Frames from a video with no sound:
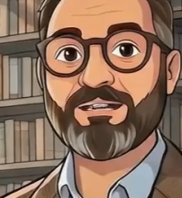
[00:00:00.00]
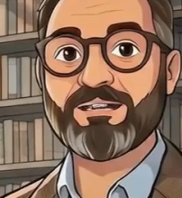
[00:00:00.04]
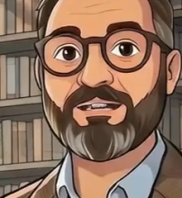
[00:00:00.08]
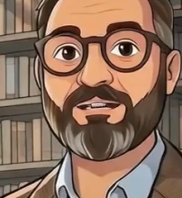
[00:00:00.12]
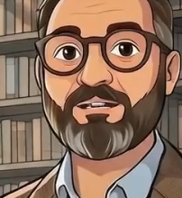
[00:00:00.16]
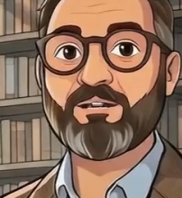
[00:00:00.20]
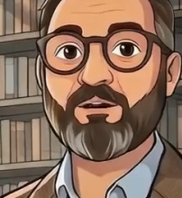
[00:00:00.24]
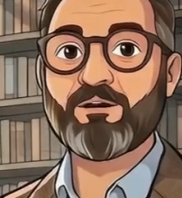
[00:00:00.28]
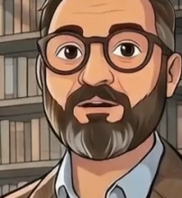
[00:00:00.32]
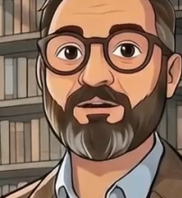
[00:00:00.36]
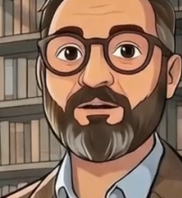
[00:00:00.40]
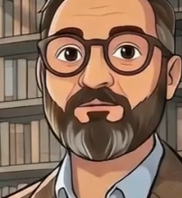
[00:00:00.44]

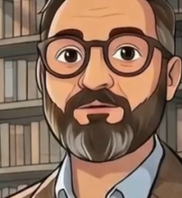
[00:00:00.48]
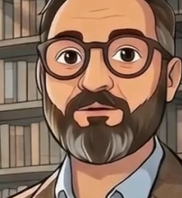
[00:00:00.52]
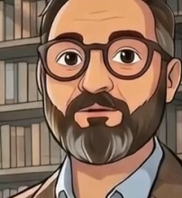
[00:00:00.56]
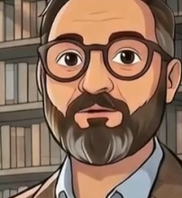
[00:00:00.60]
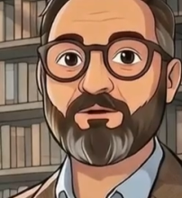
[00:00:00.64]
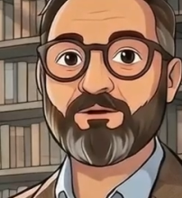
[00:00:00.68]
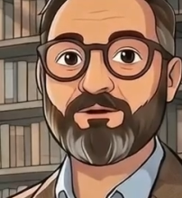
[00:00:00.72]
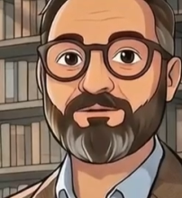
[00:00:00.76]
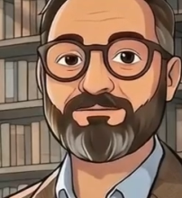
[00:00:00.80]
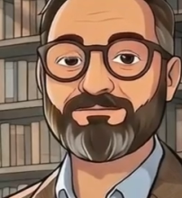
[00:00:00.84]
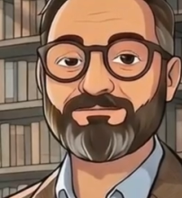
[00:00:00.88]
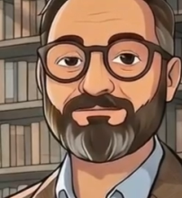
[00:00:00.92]
Hello
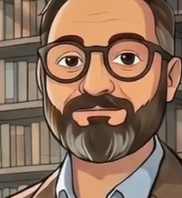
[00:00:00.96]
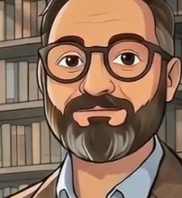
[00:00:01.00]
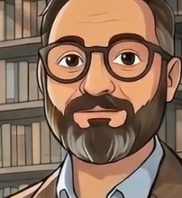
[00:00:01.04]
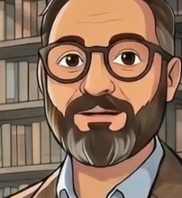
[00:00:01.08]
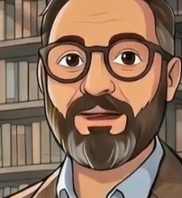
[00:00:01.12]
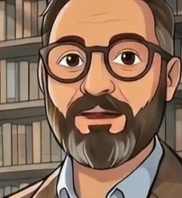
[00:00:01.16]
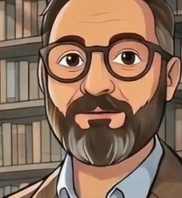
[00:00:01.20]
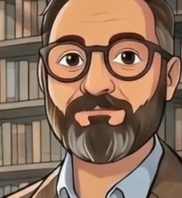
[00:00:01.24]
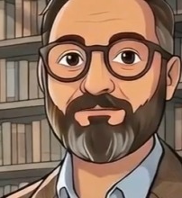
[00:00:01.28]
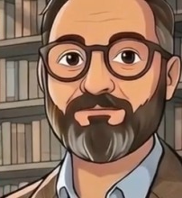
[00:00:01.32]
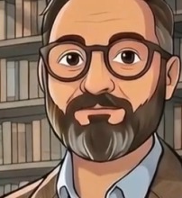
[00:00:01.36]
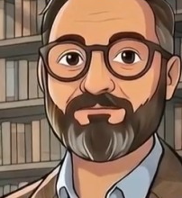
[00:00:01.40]
everyone,
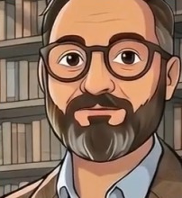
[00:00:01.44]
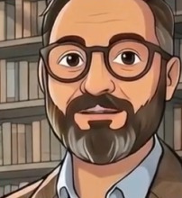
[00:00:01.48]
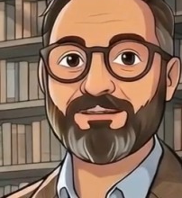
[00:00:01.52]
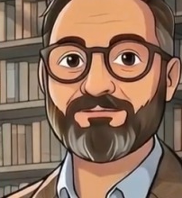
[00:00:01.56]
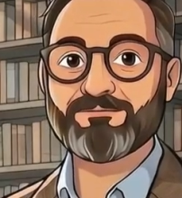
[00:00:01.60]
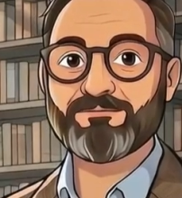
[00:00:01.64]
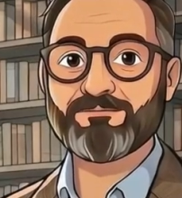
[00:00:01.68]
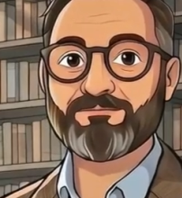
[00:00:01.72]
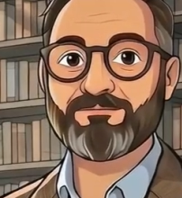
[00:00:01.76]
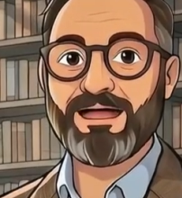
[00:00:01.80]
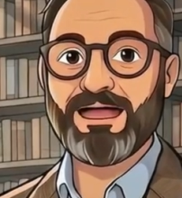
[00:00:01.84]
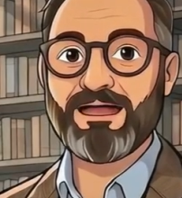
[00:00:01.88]
I'm
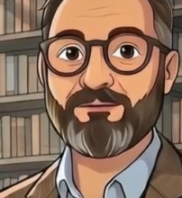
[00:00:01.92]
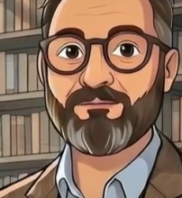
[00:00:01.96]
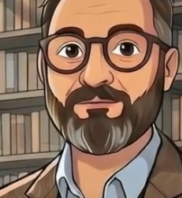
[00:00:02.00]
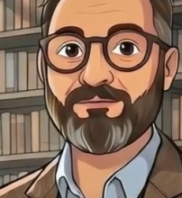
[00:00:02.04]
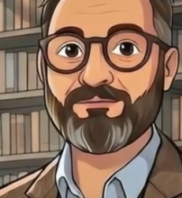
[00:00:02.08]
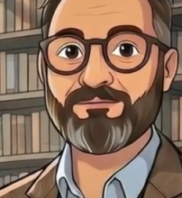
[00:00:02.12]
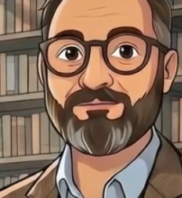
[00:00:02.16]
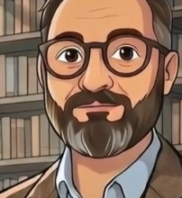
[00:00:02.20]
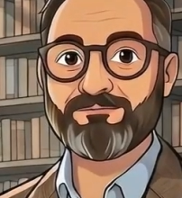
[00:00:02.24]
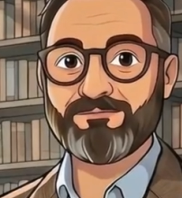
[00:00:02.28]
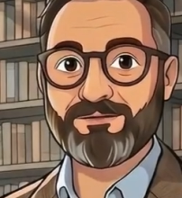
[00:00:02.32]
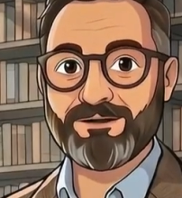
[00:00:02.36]
Professor Matt
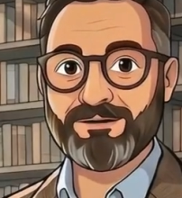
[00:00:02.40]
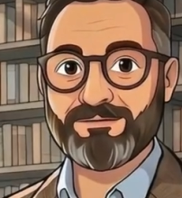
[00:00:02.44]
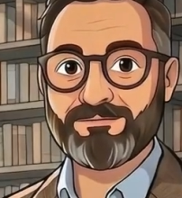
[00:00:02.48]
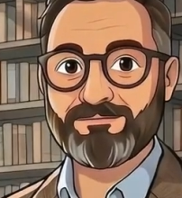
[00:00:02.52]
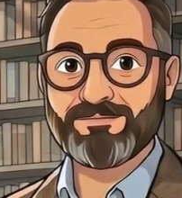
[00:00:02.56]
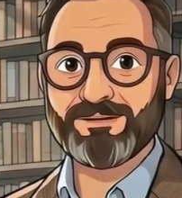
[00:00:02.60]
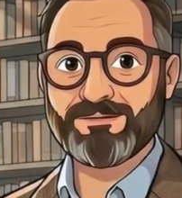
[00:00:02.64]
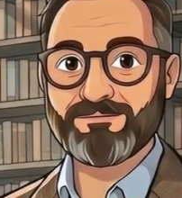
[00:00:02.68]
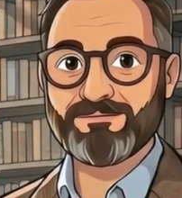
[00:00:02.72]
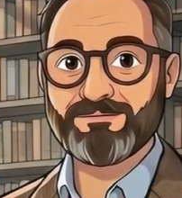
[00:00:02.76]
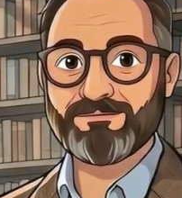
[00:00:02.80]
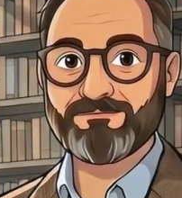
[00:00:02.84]
with the
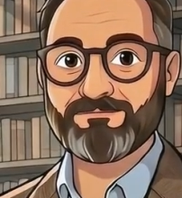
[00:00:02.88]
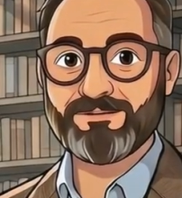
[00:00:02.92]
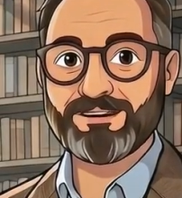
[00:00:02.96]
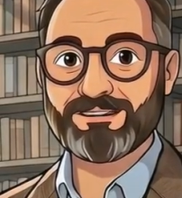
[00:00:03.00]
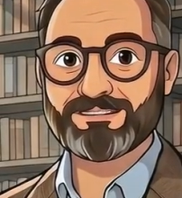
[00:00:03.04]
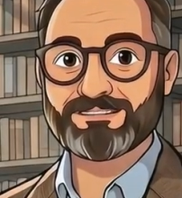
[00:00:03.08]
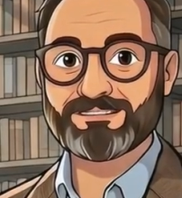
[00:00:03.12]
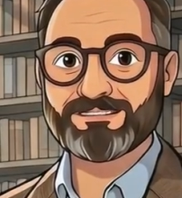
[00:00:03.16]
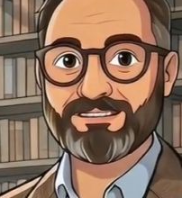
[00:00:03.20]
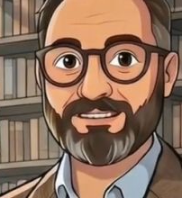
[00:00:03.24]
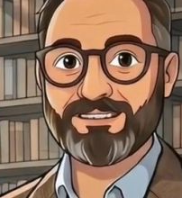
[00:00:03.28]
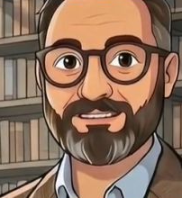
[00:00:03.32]
Fundamental
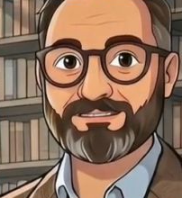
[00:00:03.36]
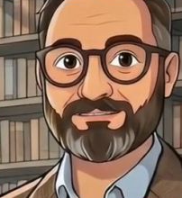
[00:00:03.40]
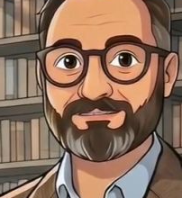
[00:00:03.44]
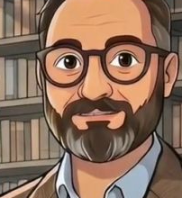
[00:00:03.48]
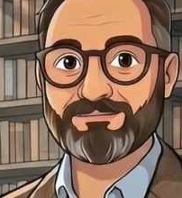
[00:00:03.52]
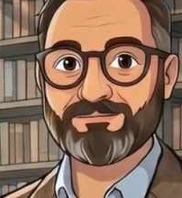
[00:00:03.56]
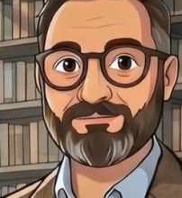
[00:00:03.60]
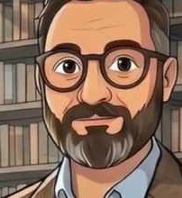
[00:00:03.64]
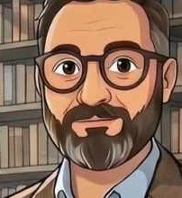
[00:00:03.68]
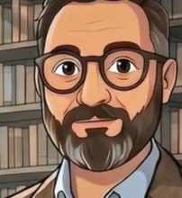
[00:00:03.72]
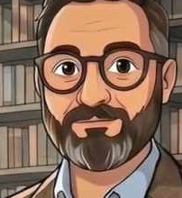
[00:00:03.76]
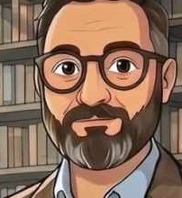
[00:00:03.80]
Investing
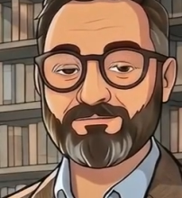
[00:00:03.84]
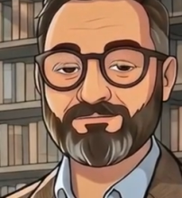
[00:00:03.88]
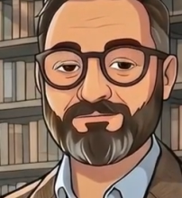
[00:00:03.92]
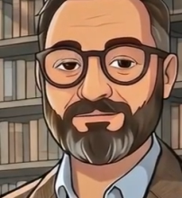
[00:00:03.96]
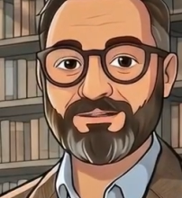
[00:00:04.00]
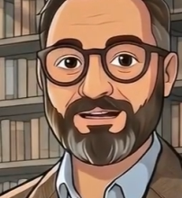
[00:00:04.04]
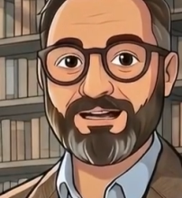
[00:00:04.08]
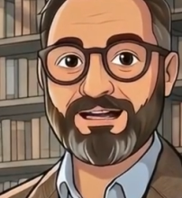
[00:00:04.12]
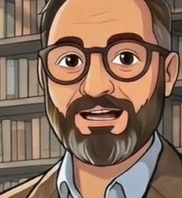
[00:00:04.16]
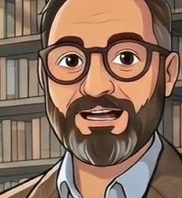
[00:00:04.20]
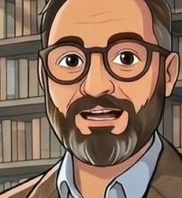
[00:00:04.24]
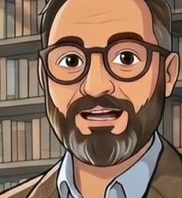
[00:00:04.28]
Institute,
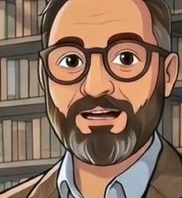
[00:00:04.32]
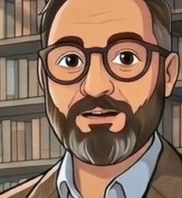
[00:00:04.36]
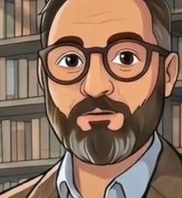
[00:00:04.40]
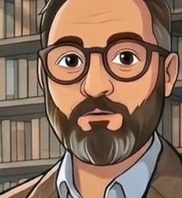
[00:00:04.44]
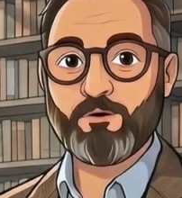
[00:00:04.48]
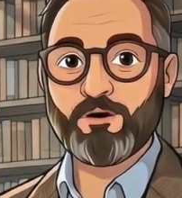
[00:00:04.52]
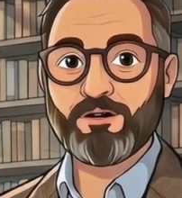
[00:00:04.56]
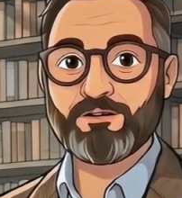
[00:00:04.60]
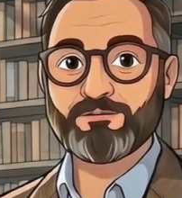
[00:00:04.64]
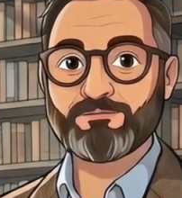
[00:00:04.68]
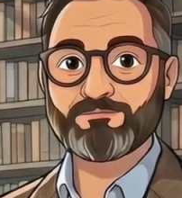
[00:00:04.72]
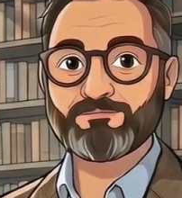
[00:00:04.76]
and
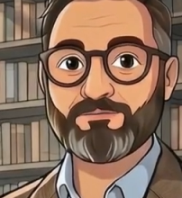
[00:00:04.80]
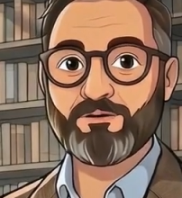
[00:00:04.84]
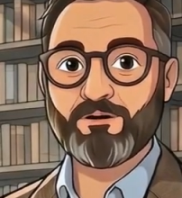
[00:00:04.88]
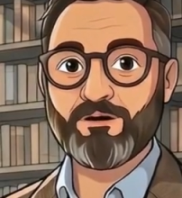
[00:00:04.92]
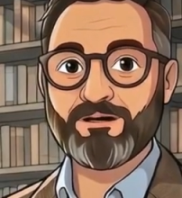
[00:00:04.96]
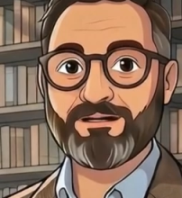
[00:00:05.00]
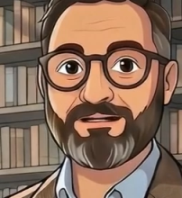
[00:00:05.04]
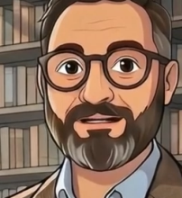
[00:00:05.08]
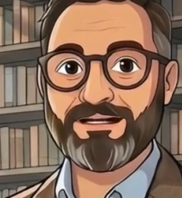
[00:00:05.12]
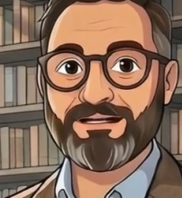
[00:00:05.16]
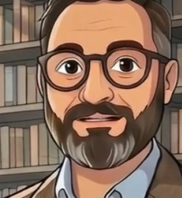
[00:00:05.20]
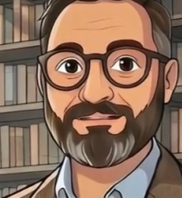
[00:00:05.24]
welcome to
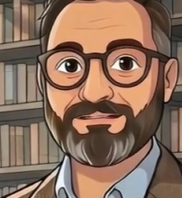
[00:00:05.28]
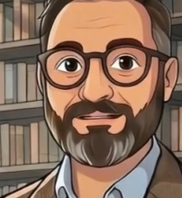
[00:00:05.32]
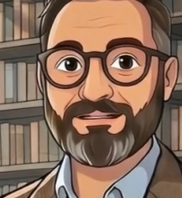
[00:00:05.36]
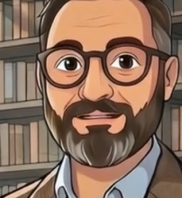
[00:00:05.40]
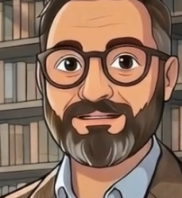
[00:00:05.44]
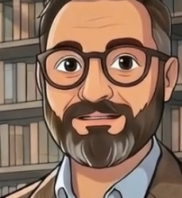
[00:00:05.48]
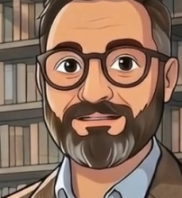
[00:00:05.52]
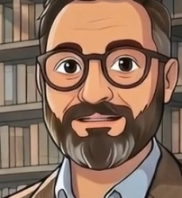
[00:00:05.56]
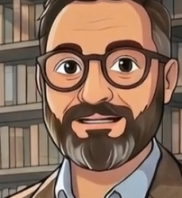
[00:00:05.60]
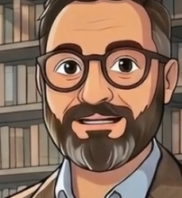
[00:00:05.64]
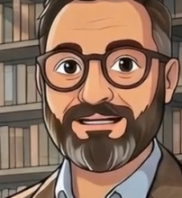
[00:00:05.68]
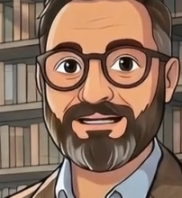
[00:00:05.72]
our lesson
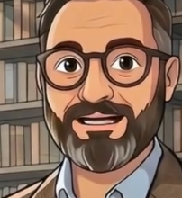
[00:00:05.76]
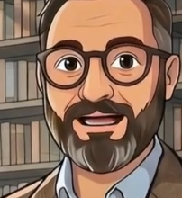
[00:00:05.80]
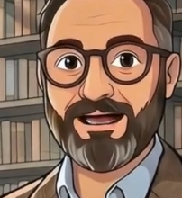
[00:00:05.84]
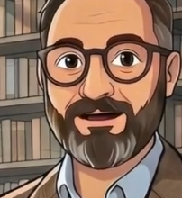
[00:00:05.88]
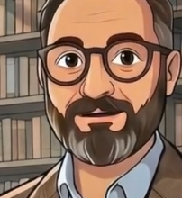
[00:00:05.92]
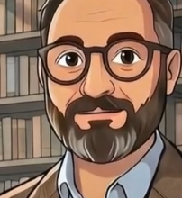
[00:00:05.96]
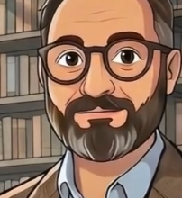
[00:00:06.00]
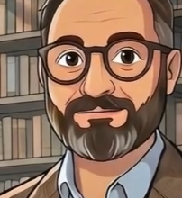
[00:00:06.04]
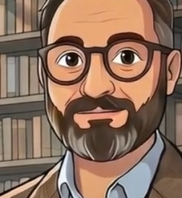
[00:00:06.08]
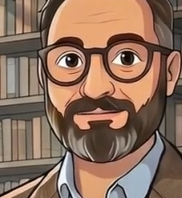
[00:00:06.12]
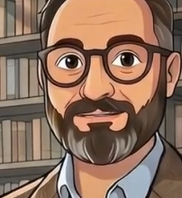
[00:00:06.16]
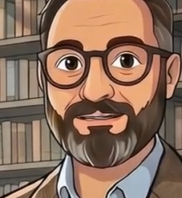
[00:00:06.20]
on the
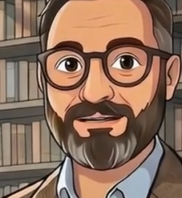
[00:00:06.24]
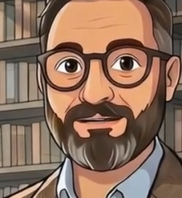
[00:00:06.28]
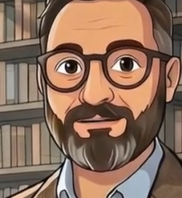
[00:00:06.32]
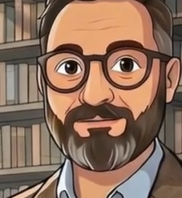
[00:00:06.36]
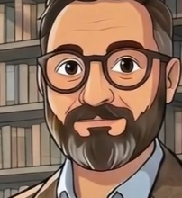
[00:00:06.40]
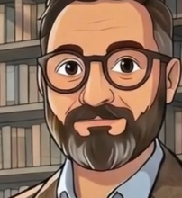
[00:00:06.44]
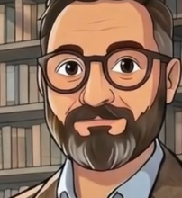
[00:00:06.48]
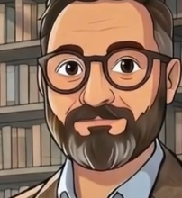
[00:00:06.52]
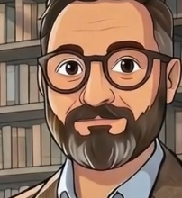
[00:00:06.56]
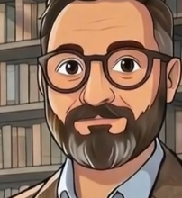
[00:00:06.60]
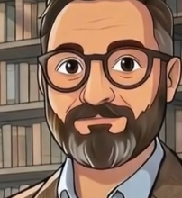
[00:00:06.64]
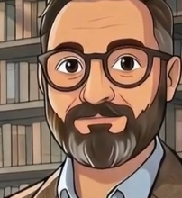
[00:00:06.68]
accounting
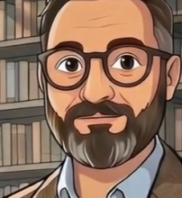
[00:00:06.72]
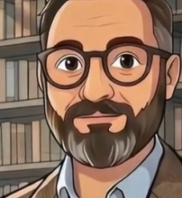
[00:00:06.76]
cycle.